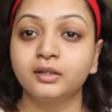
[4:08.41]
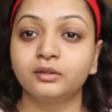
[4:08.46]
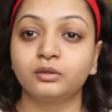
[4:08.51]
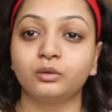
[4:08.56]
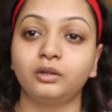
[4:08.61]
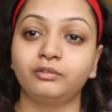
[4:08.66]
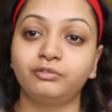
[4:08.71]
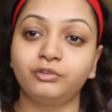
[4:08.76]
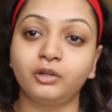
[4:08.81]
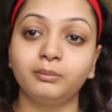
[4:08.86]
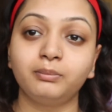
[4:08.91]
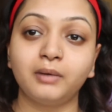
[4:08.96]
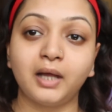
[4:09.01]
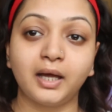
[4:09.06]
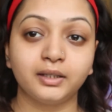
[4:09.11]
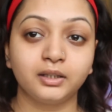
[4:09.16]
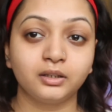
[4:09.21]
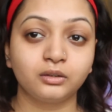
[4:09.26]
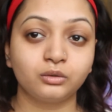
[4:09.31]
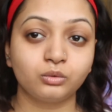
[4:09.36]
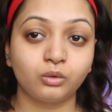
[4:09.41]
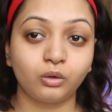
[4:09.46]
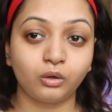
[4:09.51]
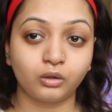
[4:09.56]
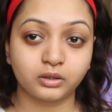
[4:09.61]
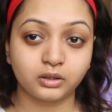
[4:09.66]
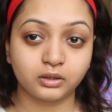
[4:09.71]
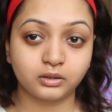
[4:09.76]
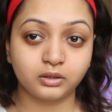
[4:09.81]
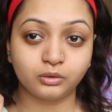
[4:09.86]
So if you are planning to
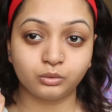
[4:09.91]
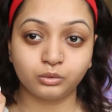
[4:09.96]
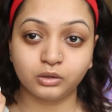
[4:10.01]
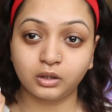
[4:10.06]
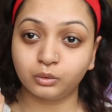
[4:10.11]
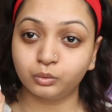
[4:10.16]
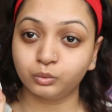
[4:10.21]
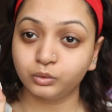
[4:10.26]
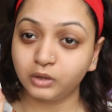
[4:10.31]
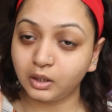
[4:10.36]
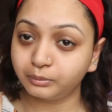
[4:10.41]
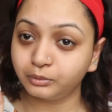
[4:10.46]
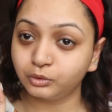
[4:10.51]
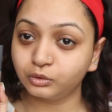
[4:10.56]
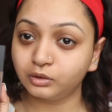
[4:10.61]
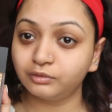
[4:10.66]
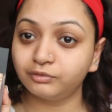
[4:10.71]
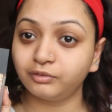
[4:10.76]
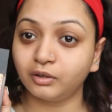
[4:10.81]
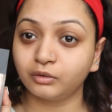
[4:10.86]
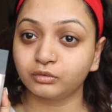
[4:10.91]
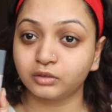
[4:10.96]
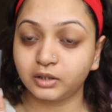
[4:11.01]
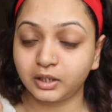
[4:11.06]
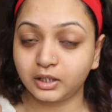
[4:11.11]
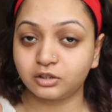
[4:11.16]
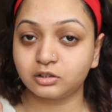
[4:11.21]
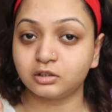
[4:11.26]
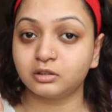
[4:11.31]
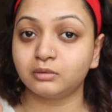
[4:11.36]
order the Huda Beauty
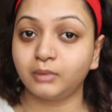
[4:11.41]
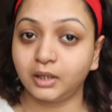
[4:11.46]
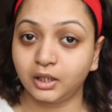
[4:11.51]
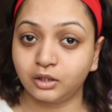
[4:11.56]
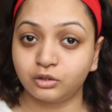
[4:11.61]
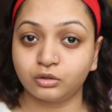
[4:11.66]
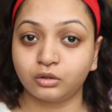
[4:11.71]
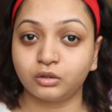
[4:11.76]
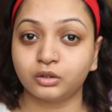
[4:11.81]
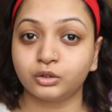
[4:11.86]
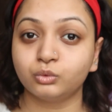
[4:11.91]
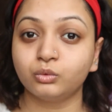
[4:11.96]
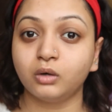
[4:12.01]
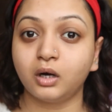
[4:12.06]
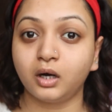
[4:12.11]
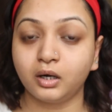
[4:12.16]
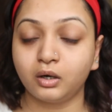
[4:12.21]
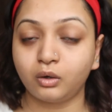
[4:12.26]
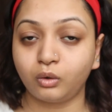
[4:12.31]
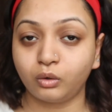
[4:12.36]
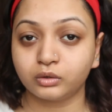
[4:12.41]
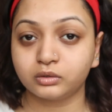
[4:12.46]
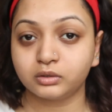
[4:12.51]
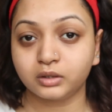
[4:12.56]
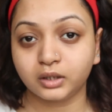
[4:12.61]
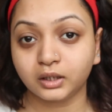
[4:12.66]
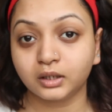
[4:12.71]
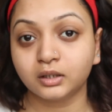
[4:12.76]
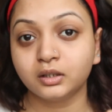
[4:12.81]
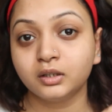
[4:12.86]
foundation, make sure you are
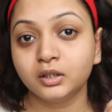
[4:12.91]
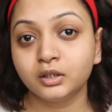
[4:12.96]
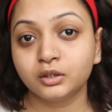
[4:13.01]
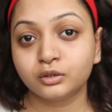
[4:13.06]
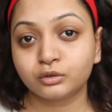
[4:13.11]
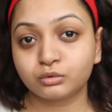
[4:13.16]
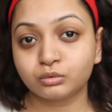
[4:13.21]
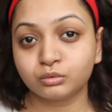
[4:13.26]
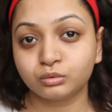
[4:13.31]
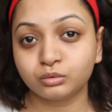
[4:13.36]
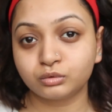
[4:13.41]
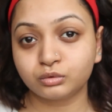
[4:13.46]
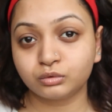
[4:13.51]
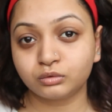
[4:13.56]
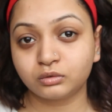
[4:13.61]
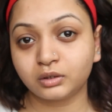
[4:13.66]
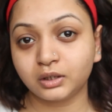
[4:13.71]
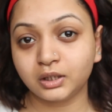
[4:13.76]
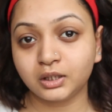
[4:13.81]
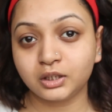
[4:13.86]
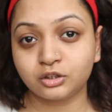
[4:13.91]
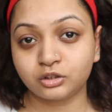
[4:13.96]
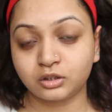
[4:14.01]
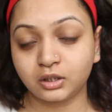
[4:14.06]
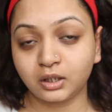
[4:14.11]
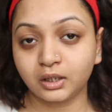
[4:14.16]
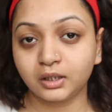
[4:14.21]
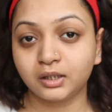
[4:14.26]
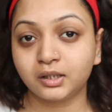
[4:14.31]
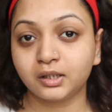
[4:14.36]
ordering 2 to 3
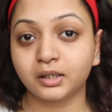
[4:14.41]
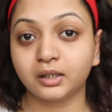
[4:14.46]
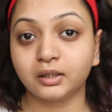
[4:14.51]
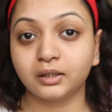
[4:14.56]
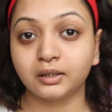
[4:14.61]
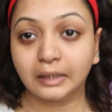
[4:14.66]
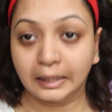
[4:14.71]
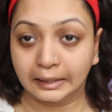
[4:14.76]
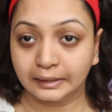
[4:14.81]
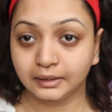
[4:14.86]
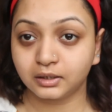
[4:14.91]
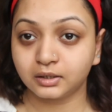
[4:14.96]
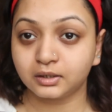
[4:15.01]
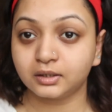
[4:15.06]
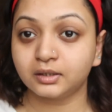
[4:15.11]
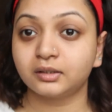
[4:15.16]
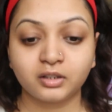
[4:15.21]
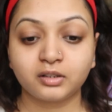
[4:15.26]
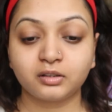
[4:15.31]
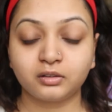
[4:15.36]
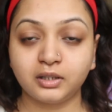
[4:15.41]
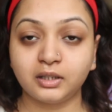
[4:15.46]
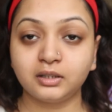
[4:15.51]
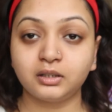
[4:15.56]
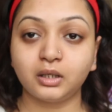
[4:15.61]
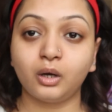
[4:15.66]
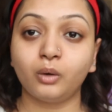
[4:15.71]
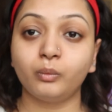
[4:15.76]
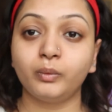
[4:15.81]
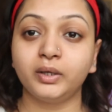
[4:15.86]
shades lighter, so
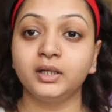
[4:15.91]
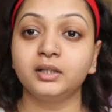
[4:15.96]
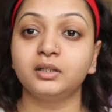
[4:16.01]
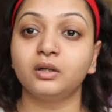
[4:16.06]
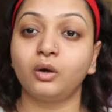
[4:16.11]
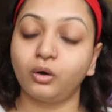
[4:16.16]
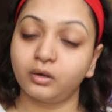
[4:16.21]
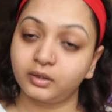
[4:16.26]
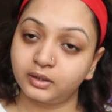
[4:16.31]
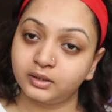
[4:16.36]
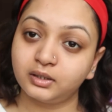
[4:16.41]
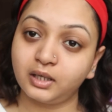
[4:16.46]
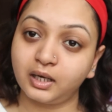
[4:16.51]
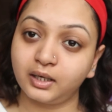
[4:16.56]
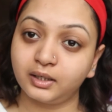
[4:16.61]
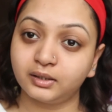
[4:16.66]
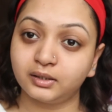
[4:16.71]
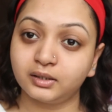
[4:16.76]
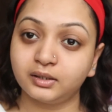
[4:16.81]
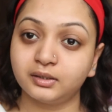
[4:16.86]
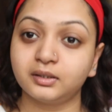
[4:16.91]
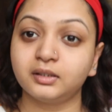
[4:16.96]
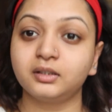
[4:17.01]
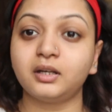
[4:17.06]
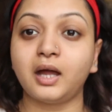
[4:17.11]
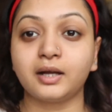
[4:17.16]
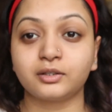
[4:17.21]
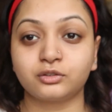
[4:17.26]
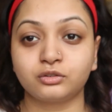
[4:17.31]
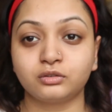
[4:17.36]
that when it oxidizes, it
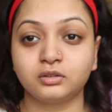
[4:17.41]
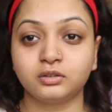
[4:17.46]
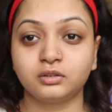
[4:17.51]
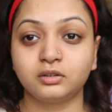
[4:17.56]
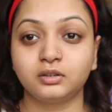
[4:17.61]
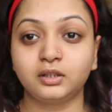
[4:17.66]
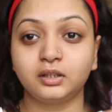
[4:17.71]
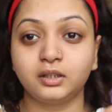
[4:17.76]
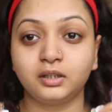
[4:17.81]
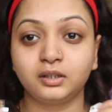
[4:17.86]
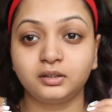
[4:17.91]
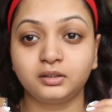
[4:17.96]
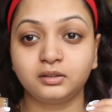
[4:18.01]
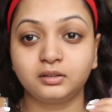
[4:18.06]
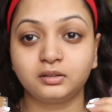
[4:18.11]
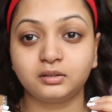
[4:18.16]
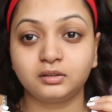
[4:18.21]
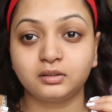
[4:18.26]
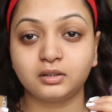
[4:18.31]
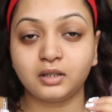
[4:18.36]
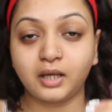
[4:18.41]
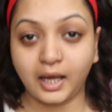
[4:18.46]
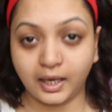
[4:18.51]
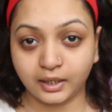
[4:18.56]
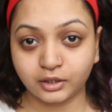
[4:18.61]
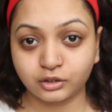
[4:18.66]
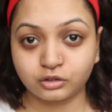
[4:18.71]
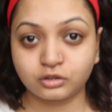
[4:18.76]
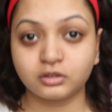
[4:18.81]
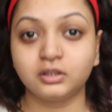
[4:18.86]

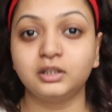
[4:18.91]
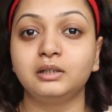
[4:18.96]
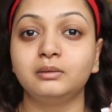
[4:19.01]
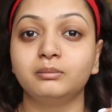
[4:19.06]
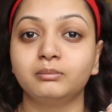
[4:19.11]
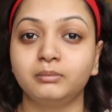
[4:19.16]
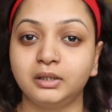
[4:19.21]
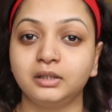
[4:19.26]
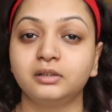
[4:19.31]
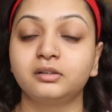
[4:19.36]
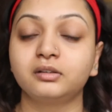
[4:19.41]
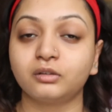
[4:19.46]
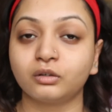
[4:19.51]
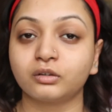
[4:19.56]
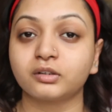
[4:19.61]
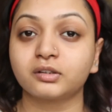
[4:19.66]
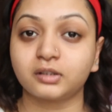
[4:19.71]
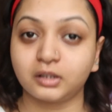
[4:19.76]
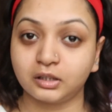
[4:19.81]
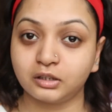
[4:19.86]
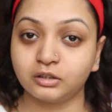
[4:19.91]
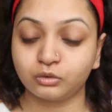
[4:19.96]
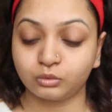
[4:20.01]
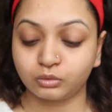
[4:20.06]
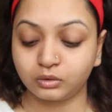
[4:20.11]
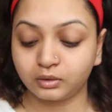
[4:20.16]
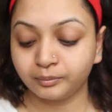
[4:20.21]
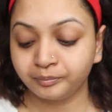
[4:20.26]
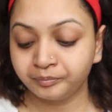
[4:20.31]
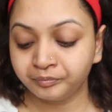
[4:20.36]
actually meets your skin tone.